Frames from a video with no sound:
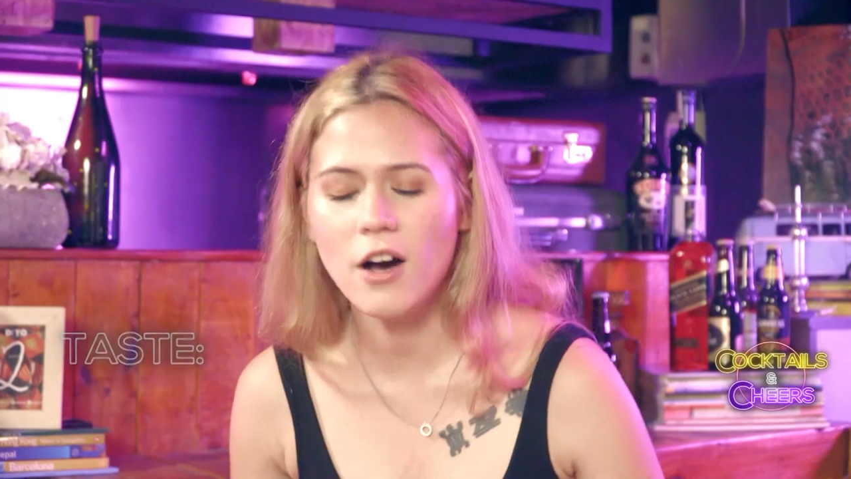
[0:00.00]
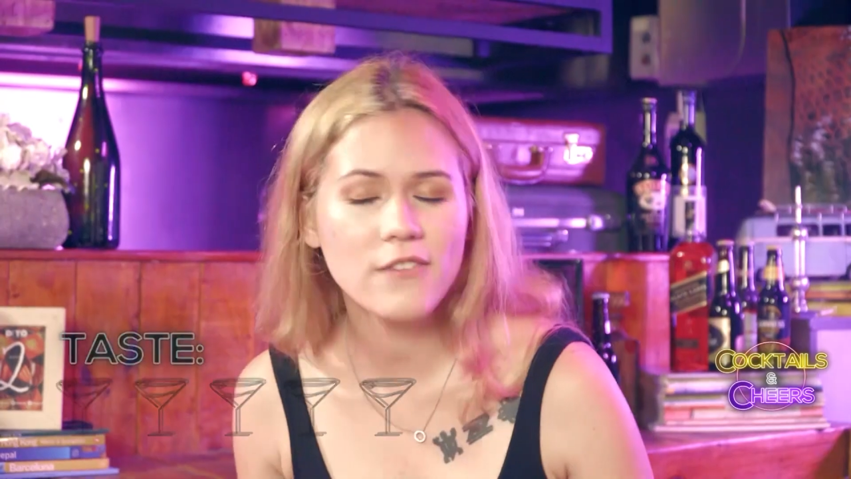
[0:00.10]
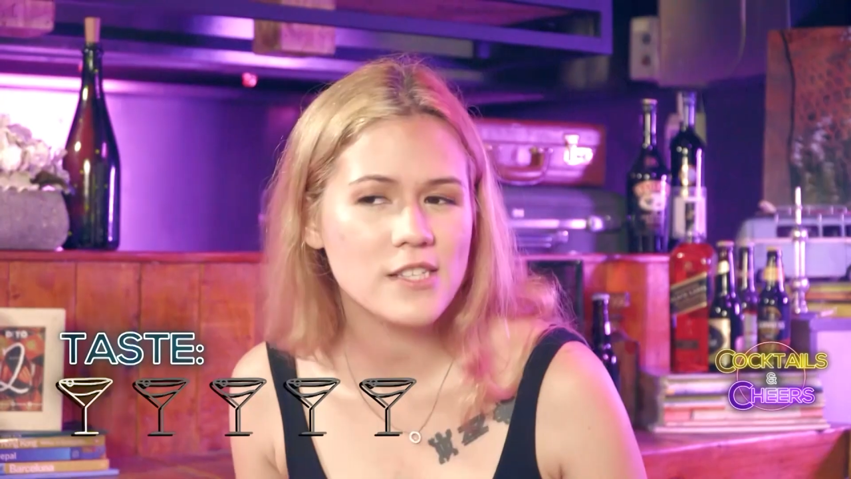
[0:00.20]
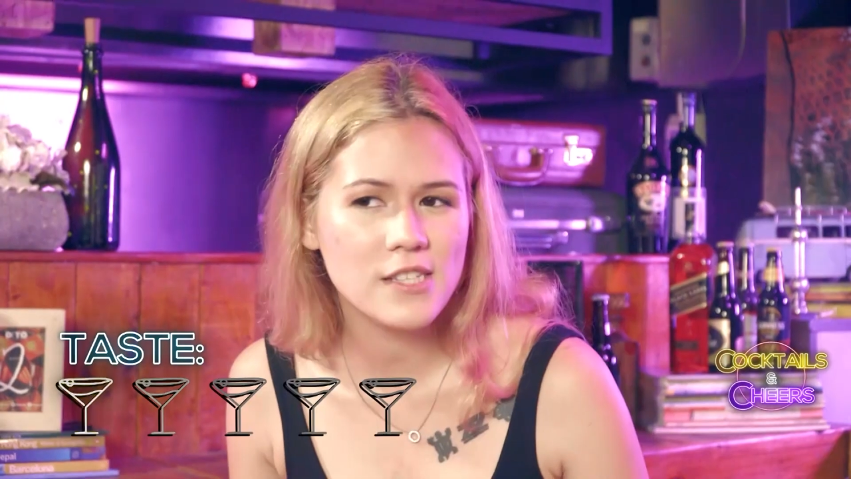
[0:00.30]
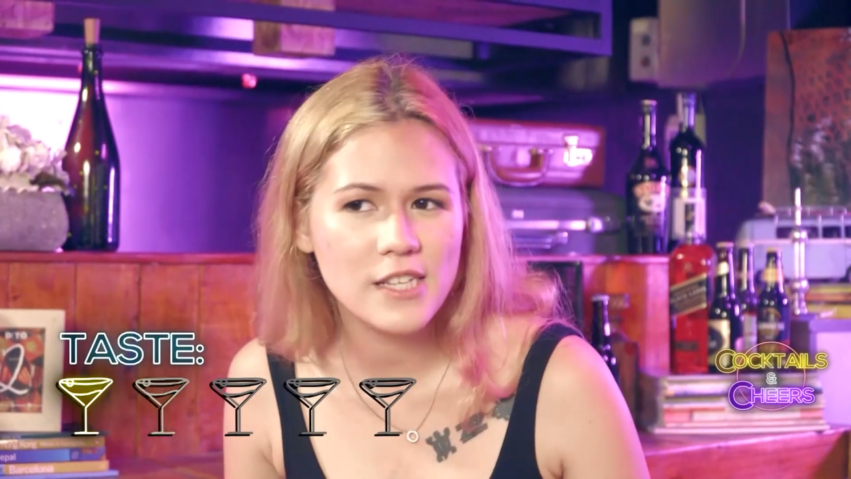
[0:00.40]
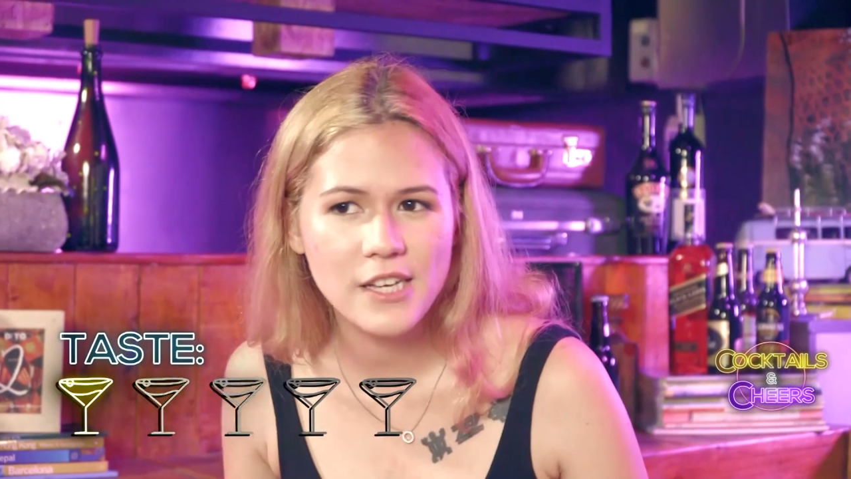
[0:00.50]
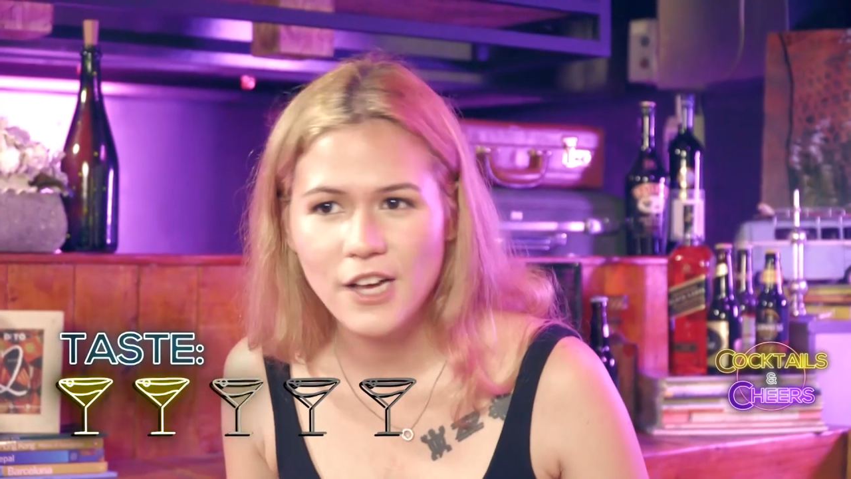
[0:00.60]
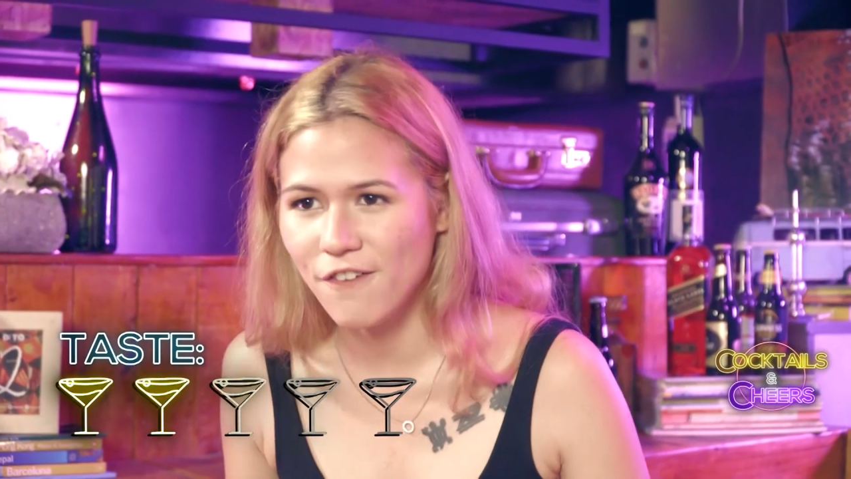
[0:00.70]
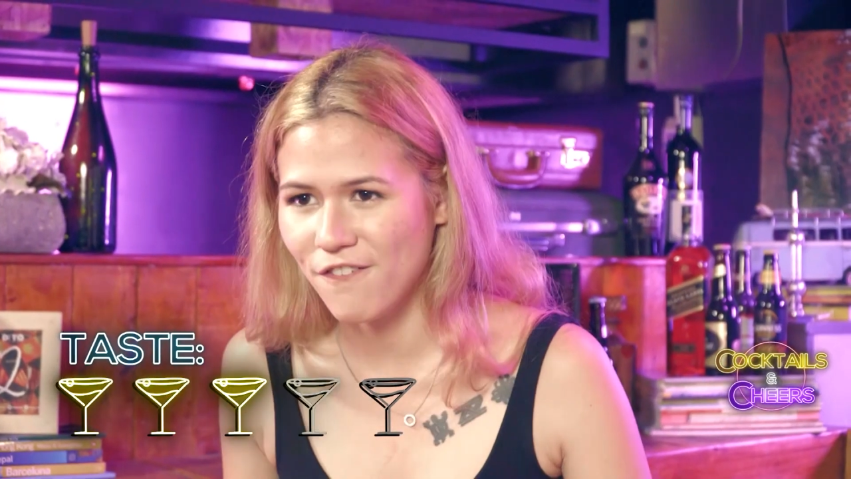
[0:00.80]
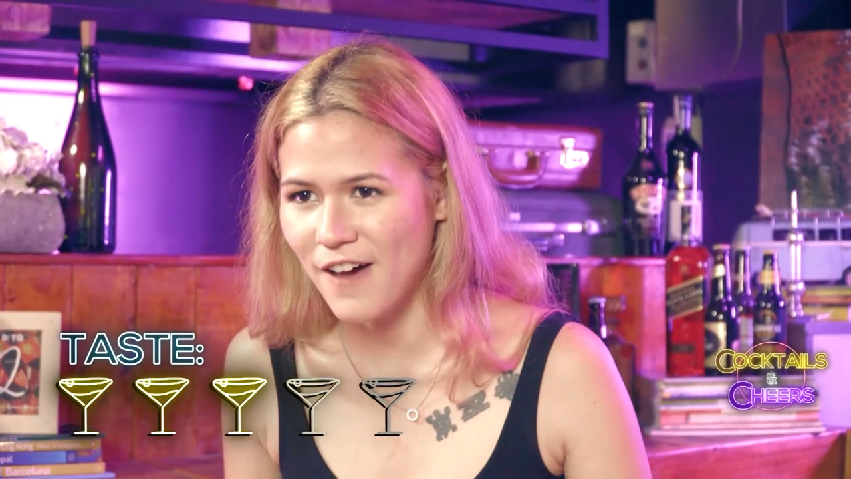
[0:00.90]
obviously
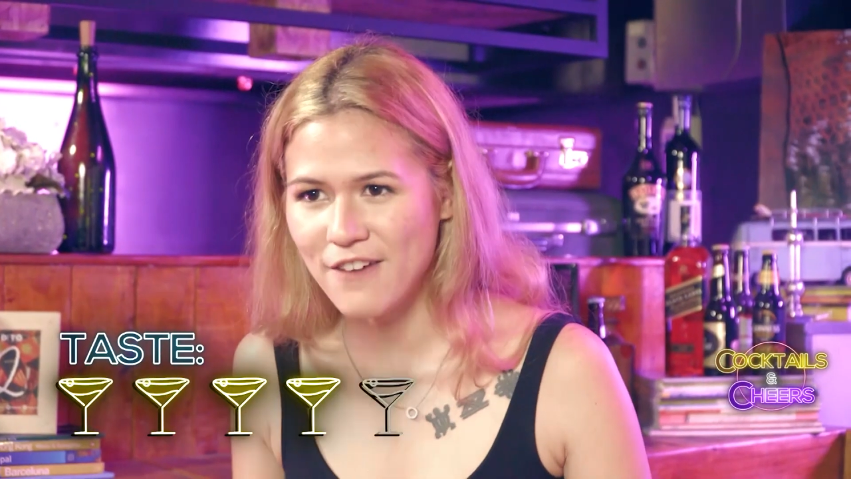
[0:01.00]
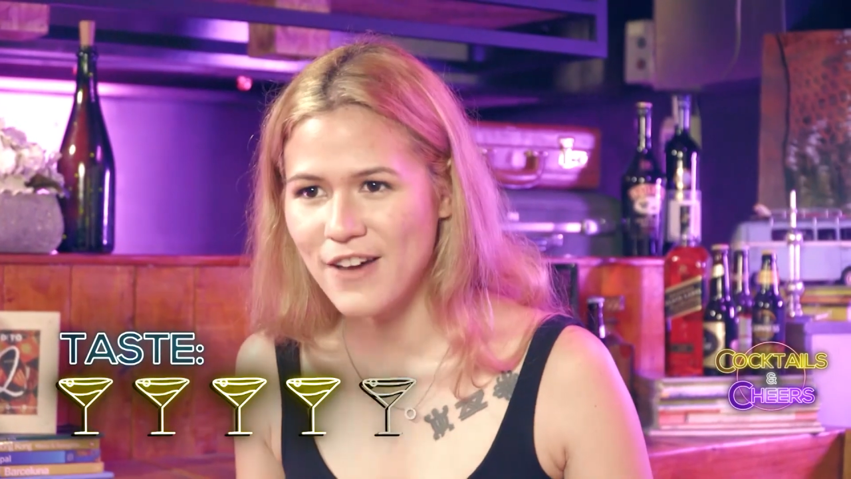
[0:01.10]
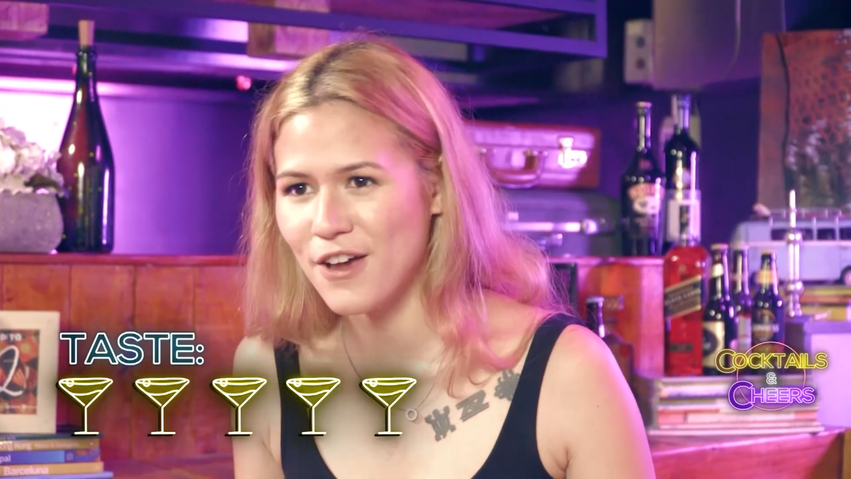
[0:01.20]
a 5